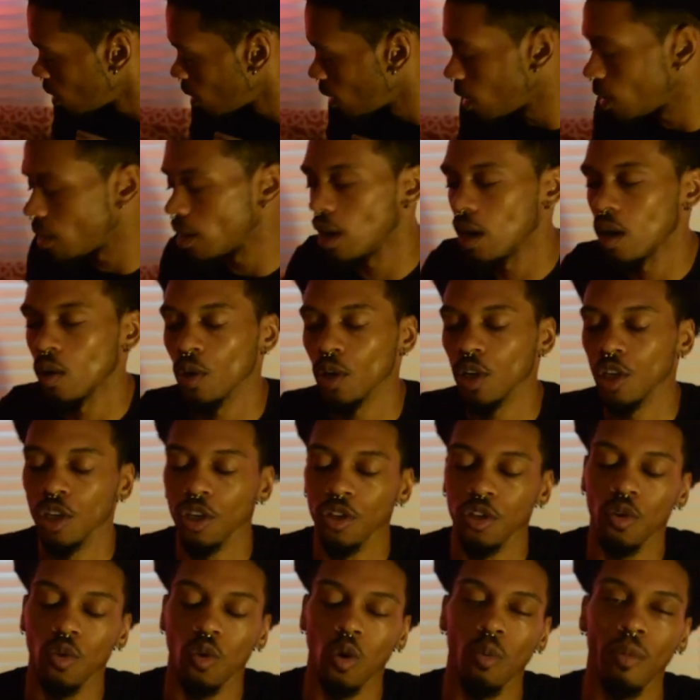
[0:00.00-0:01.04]
And now we're going to do
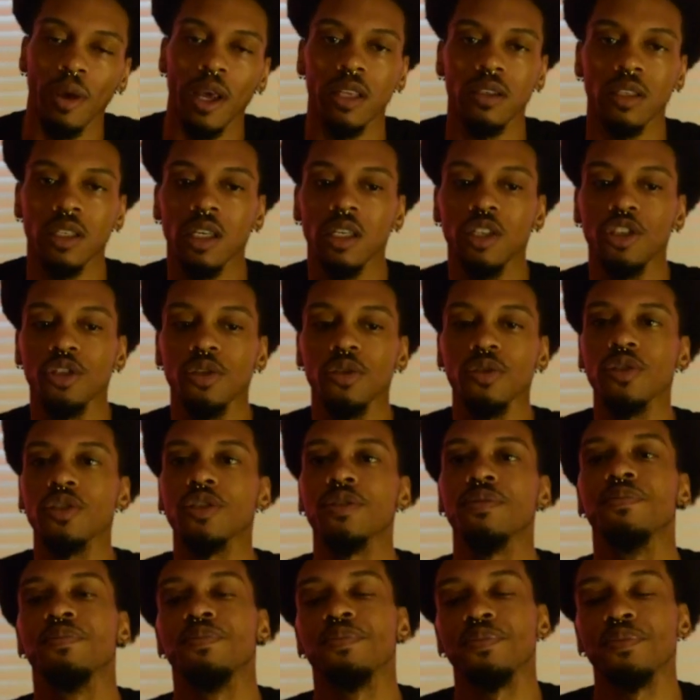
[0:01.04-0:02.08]
the Romance Angels.
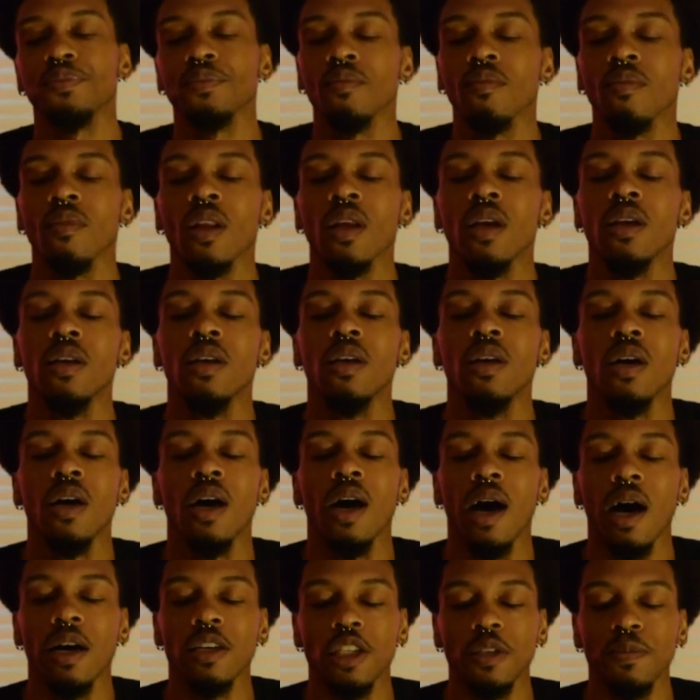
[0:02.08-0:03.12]

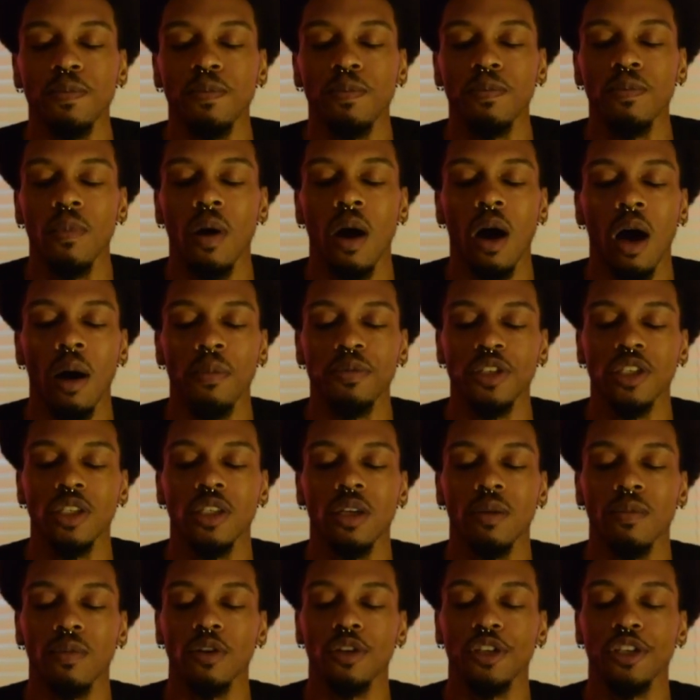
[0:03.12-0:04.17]
How does option
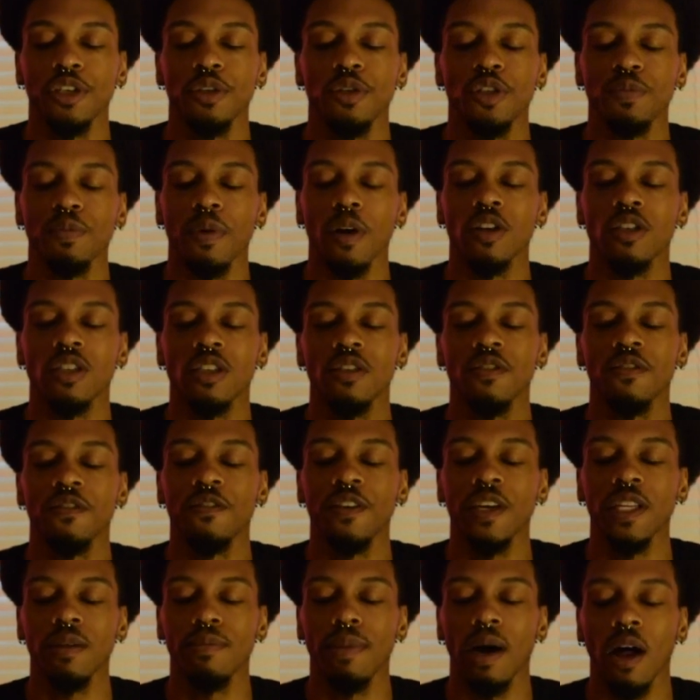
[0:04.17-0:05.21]
number two's person
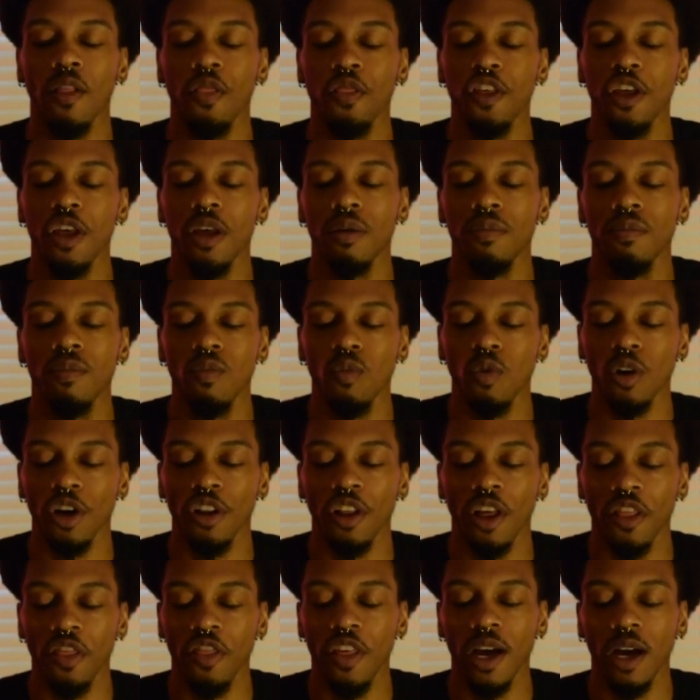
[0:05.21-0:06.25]
feel about them? What do
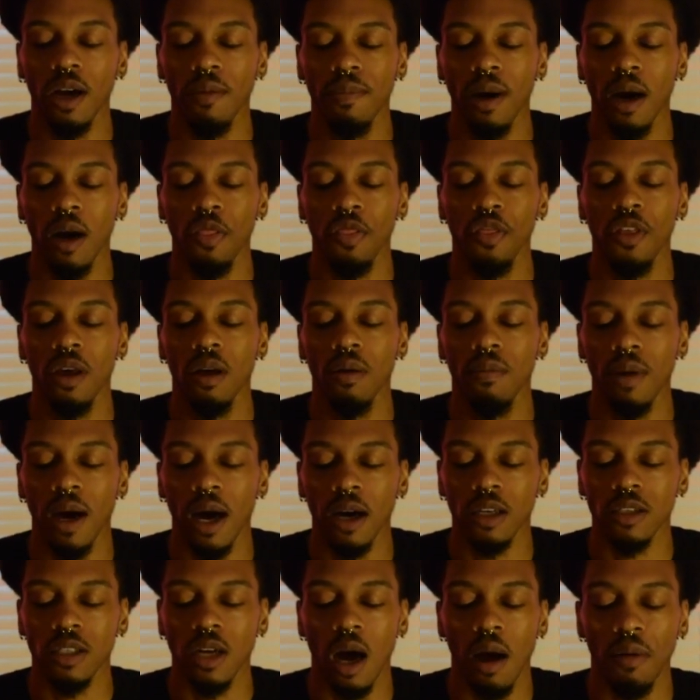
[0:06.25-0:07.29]
they think about them? How
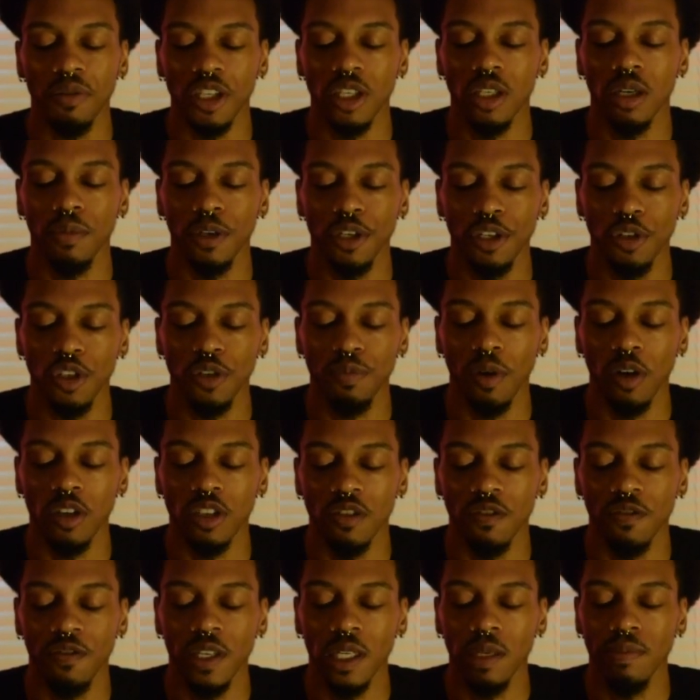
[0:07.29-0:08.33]
does option number two's
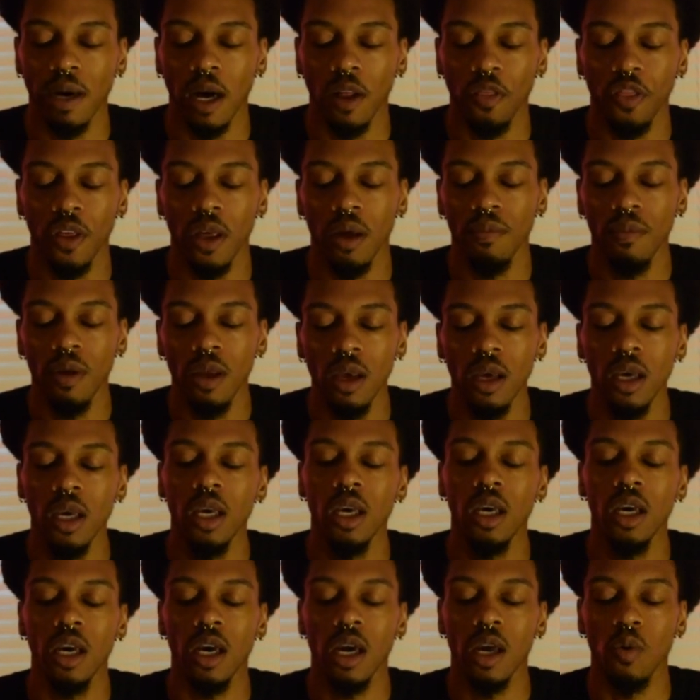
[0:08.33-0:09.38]
person feel about them?
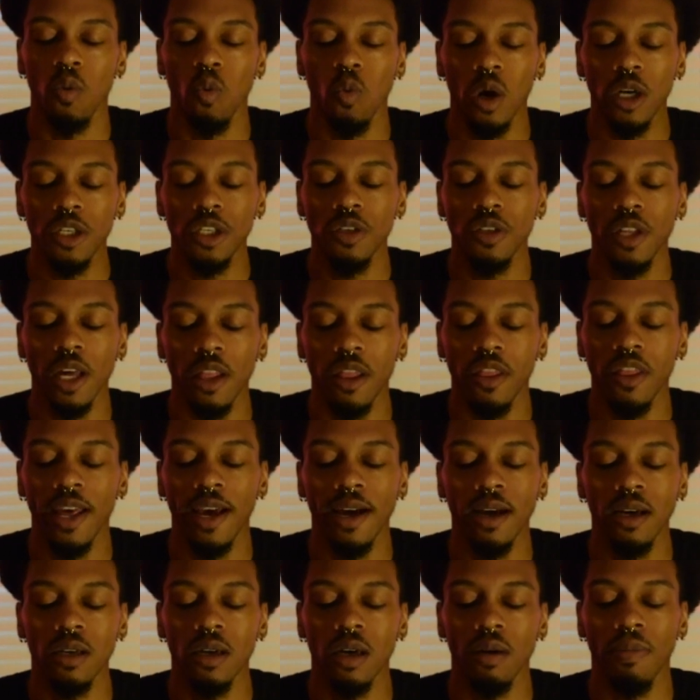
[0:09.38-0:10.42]
And what do they
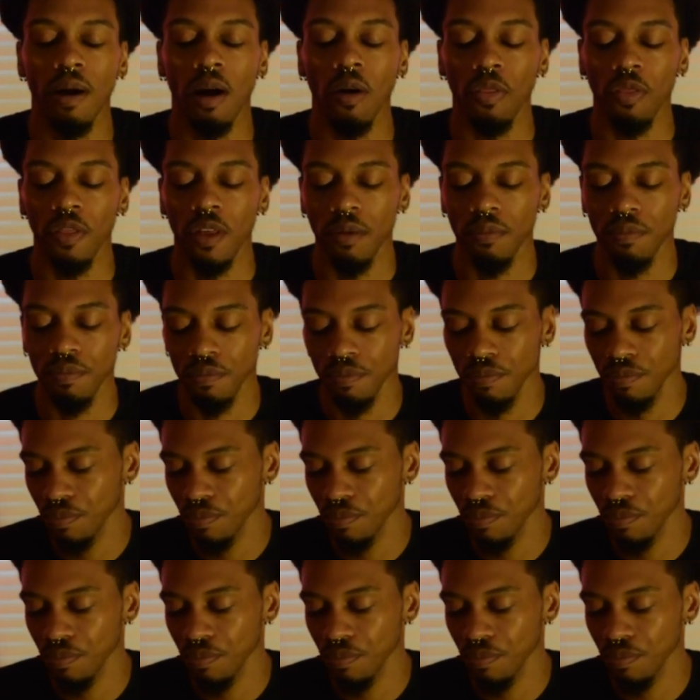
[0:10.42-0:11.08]
think about them?